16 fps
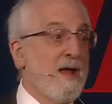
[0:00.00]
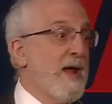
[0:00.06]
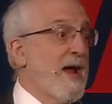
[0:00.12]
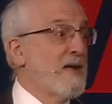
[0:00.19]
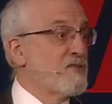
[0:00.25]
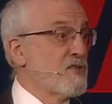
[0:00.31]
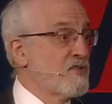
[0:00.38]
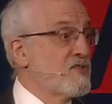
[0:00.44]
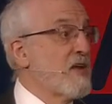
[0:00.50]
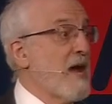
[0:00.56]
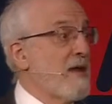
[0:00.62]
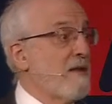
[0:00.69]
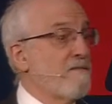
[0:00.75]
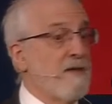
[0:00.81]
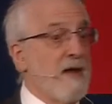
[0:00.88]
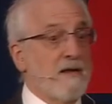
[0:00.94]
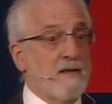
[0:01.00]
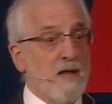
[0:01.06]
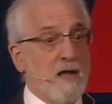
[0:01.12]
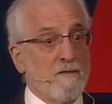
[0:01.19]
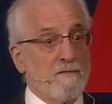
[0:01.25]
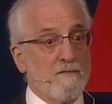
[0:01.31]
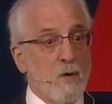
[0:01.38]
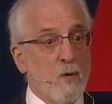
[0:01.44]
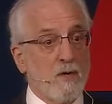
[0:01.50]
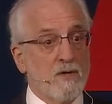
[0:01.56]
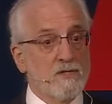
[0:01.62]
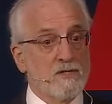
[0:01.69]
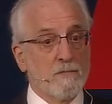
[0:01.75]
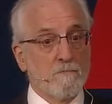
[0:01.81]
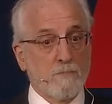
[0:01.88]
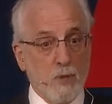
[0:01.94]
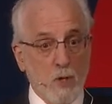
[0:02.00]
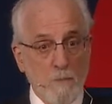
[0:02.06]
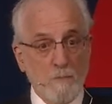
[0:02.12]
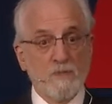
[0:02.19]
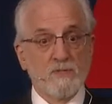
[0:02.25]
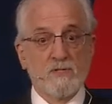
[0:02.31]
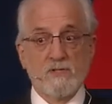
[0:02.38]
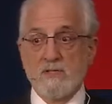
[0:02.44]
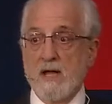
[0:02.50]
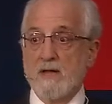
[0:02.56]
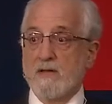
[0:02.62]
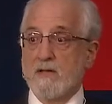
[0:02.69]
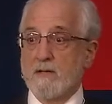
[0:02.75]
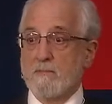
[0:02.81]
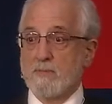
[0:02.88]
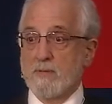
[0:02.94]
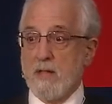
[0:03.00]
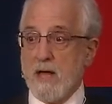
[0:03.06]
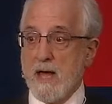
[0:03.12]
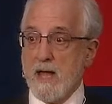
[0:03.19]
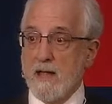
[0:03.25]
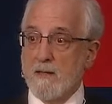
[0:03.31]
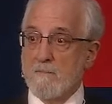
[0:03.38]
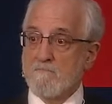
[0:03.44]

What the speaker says: as a side effect, not a focus. The purpose is not to comply.